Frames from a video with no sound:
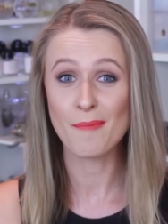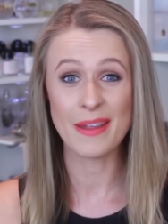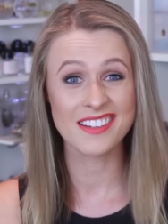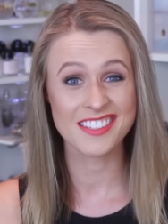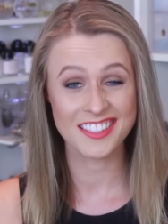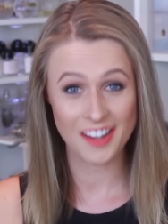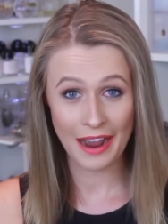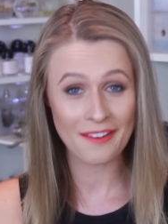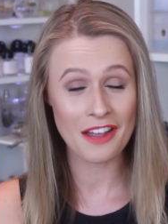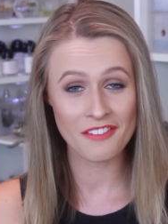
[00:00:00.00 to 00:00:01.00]
I've been
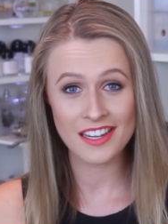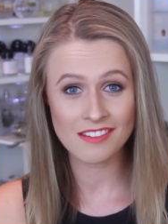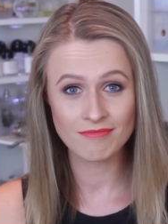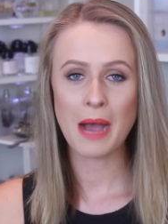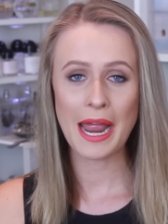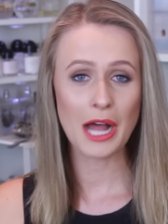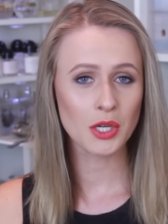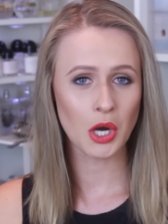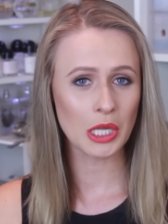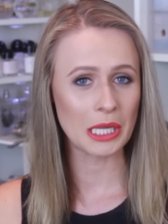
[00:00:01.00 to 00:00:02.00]
skydiving. My
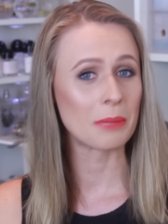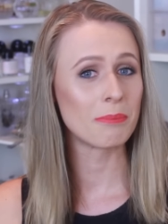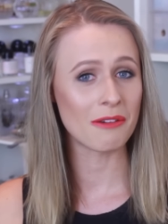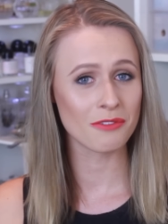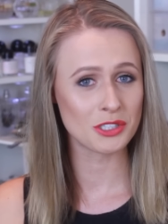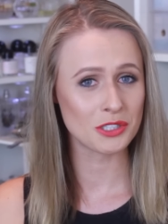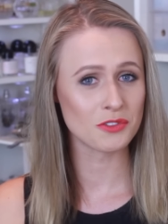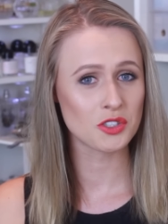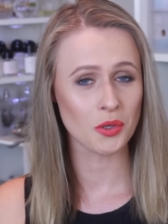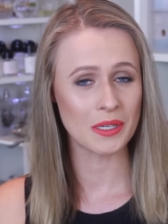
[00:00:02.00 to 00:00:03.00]
alcoholic beverage
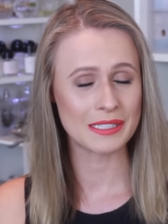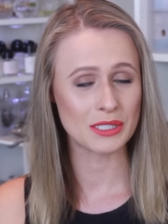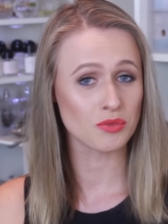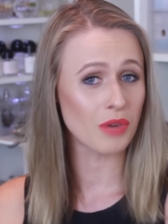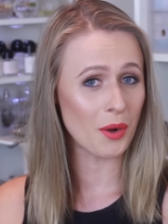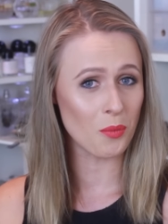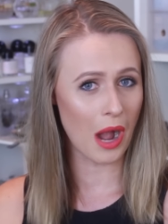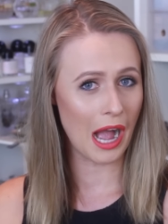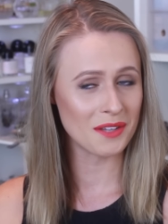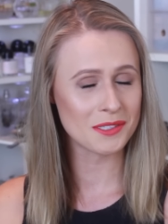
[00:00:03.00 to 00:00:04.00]
of choice is red
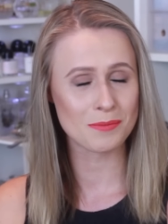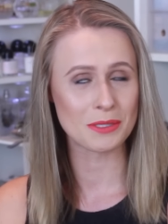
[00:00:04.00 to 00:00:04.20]
wine,